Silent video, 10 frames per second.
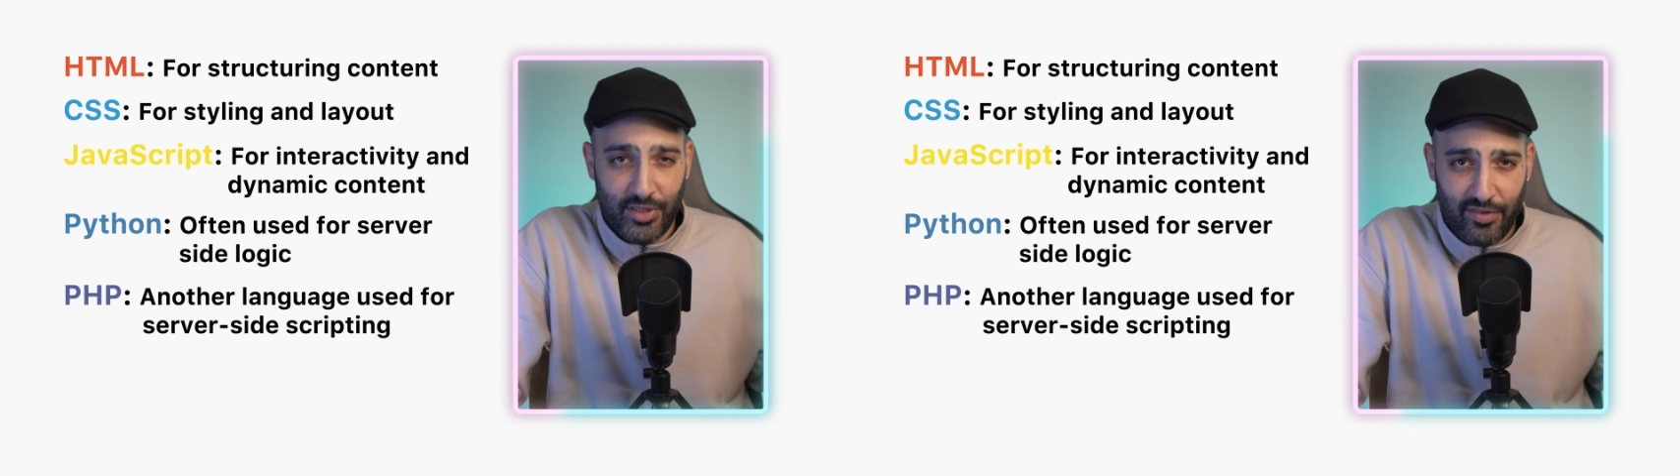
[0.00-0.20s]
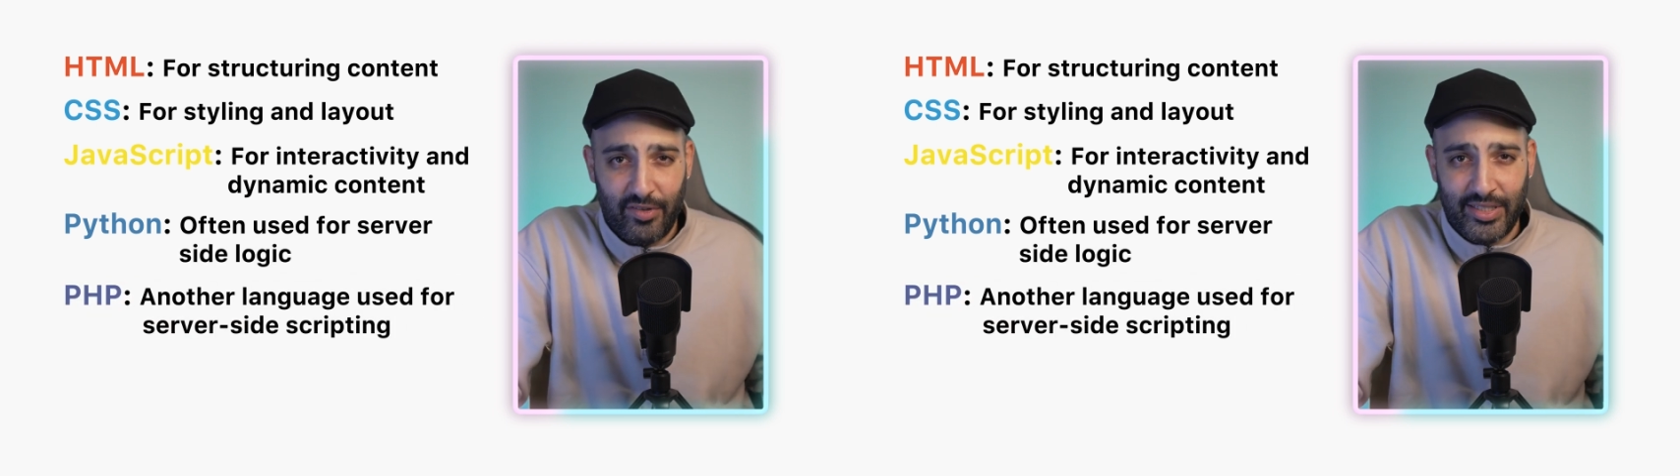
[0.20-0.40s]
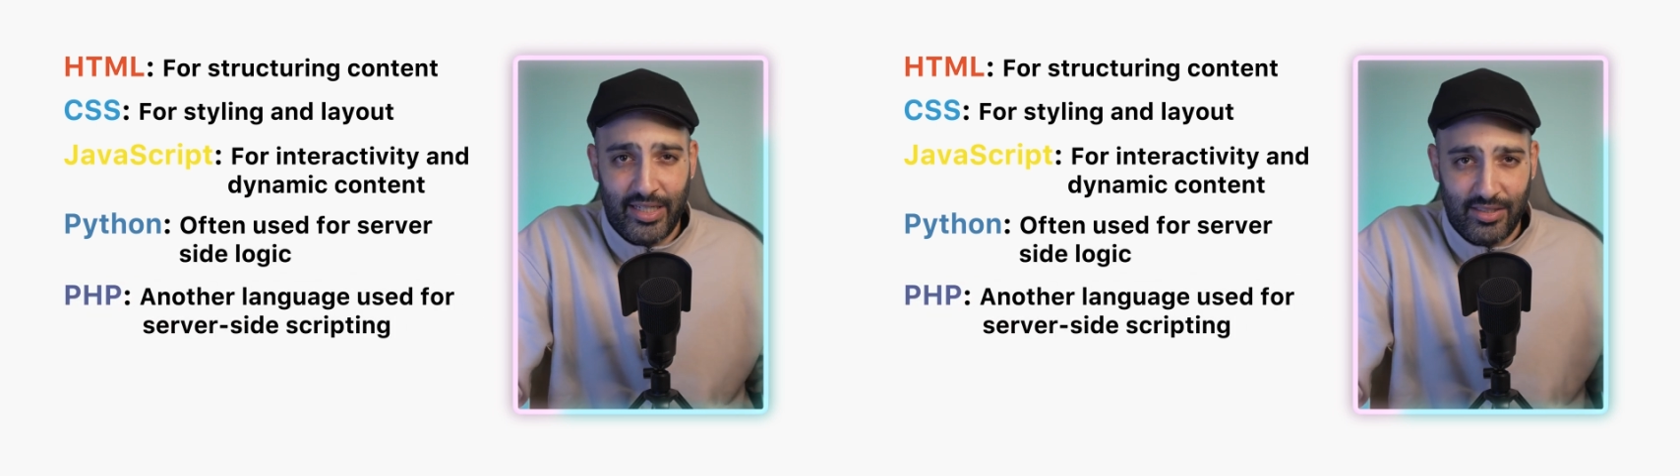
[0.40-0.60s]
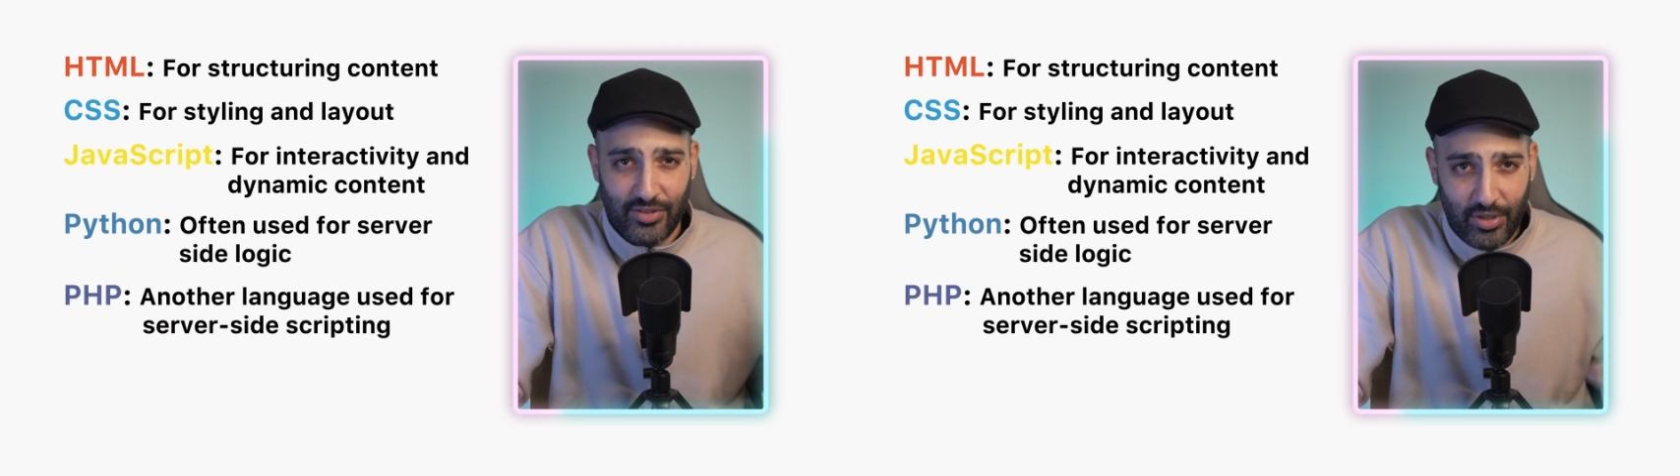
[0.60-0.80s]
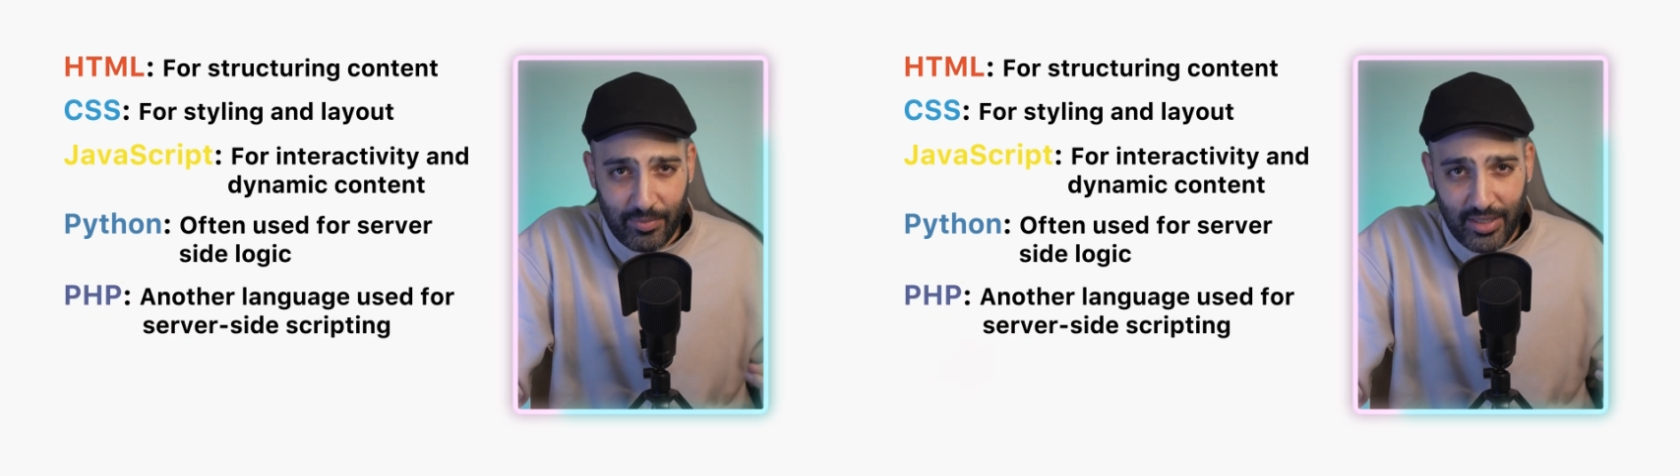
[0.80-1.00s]
server-side
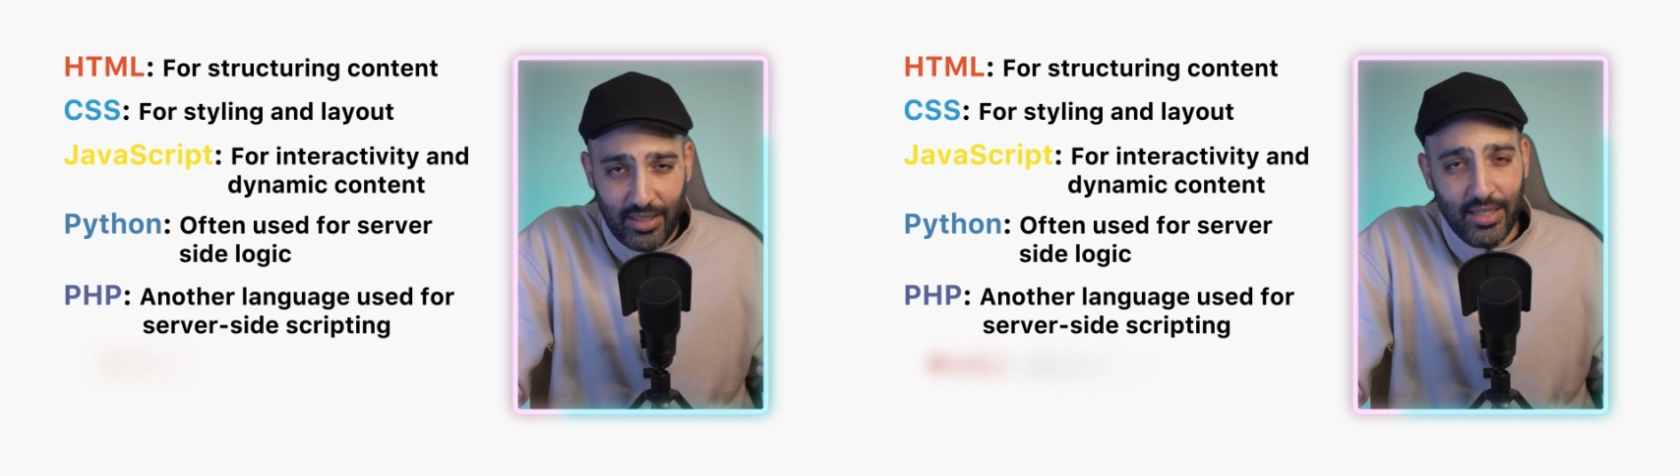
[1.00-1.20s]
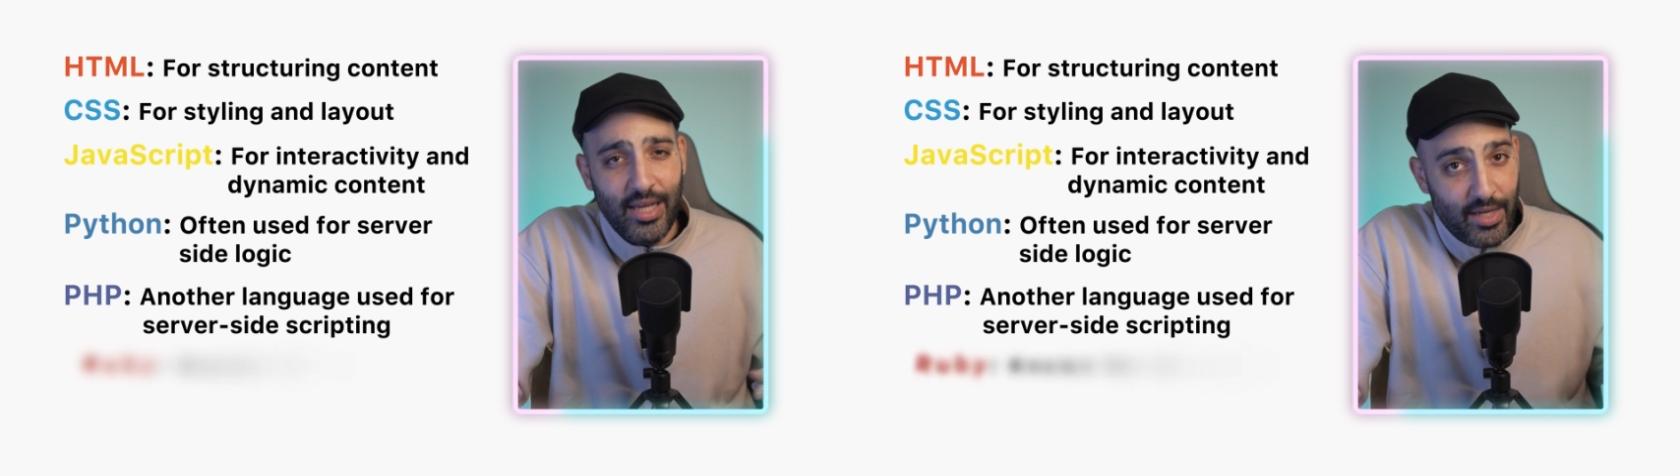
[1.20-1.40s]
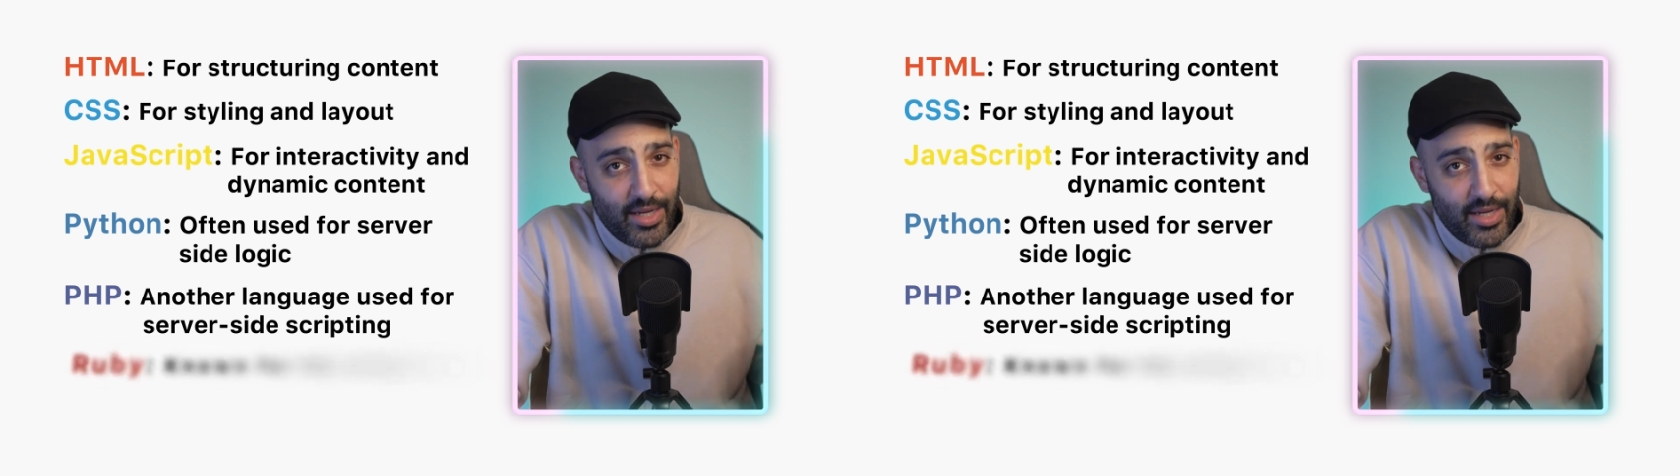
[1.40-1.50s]
scripting,